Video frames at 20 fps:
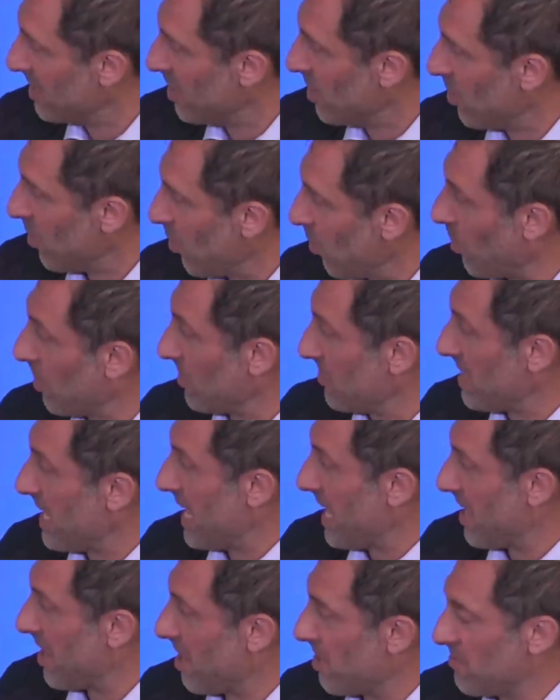all of the
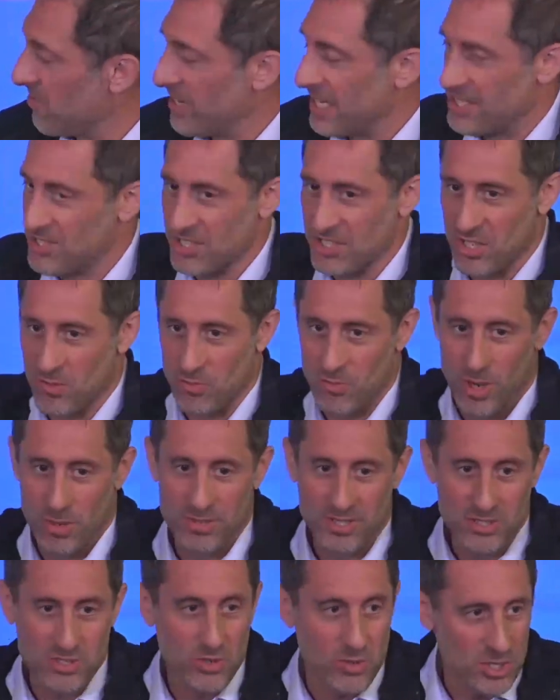AI features that
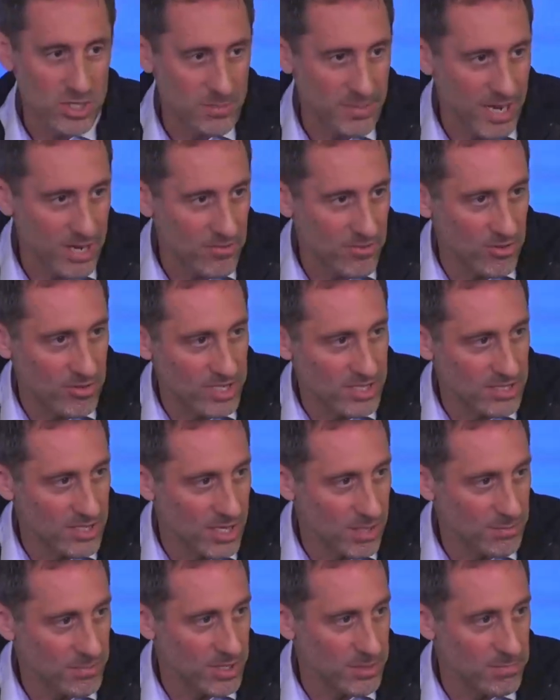Robert talked about, for
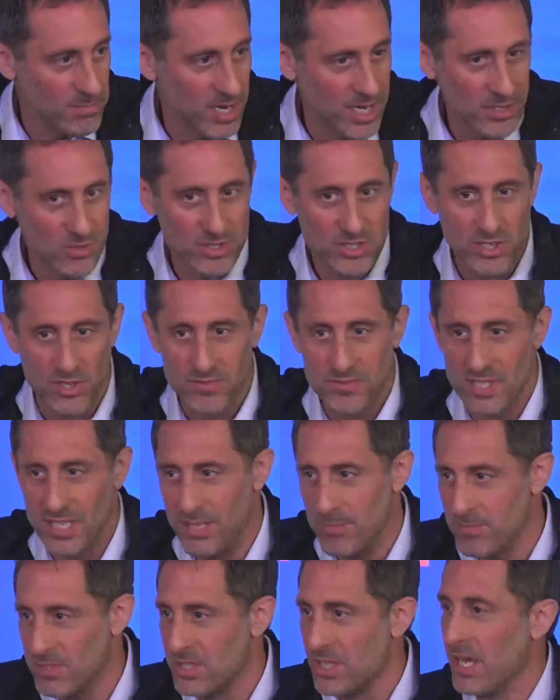example, in Microsoft
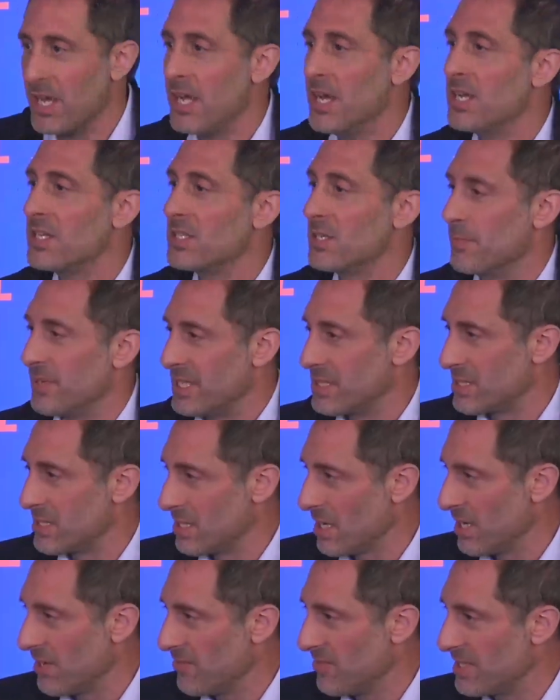Teams, to be
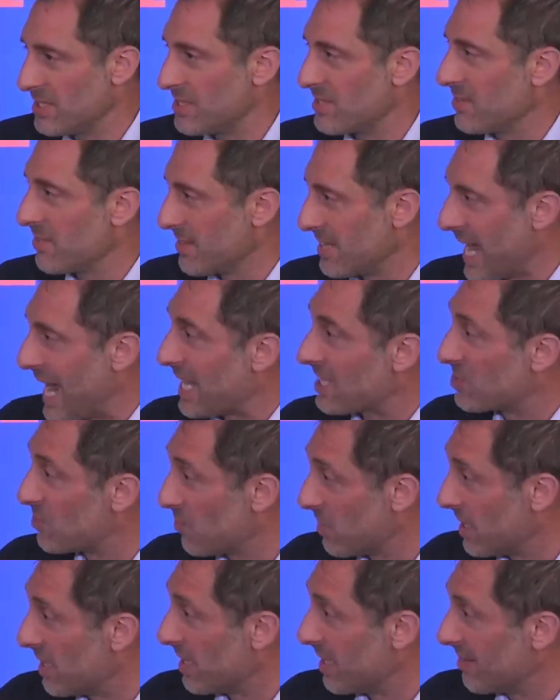surfaced.
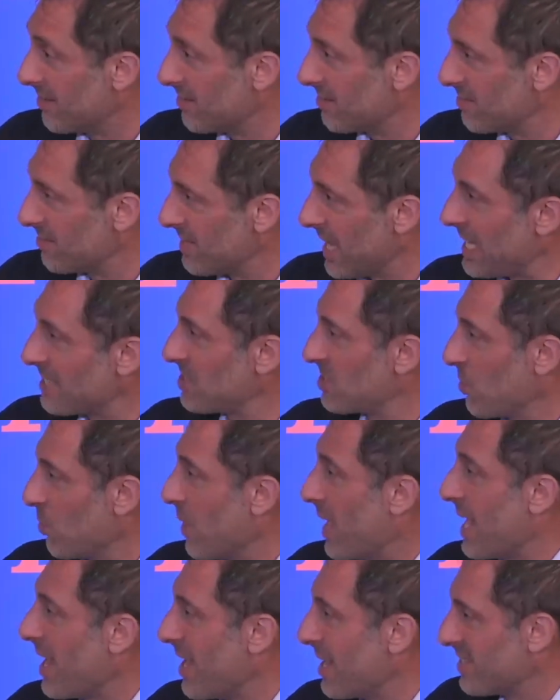That's the
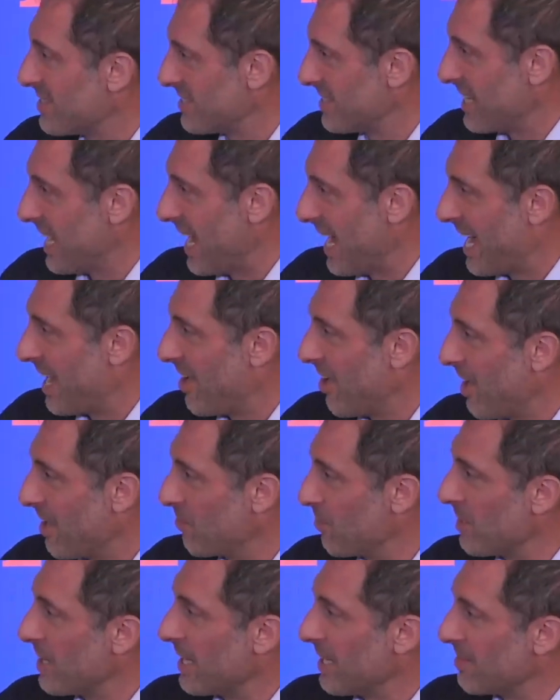way I see AI
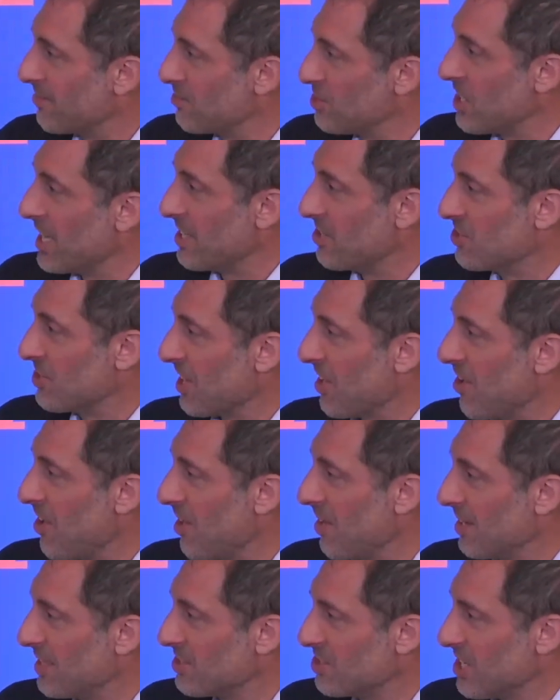really changing
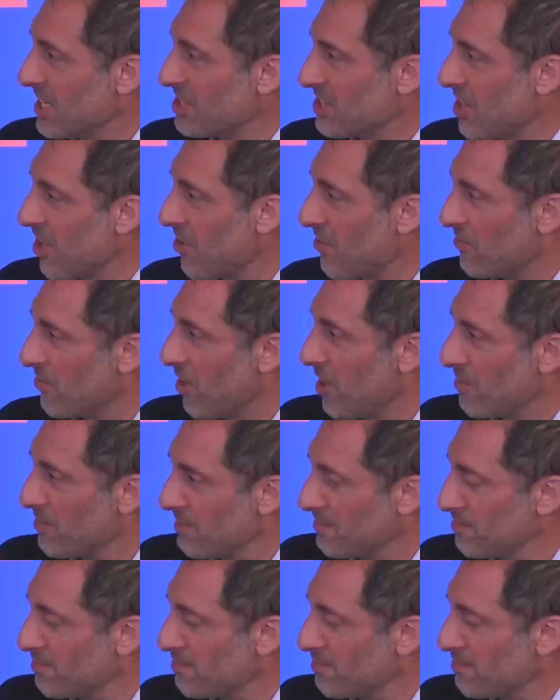our environment.